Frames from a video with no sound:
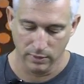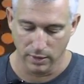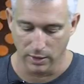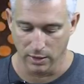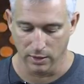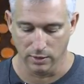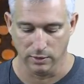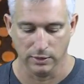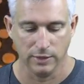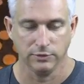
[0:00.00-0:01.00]
and
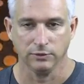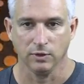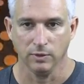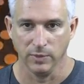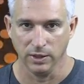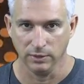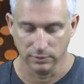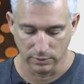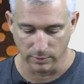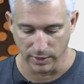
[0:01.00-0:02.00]
that's just going to be
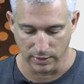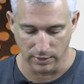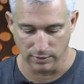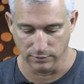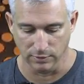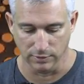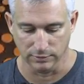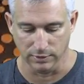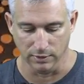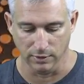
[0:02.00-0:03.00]
to make it easier to
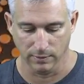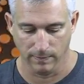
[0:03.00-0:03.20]
center.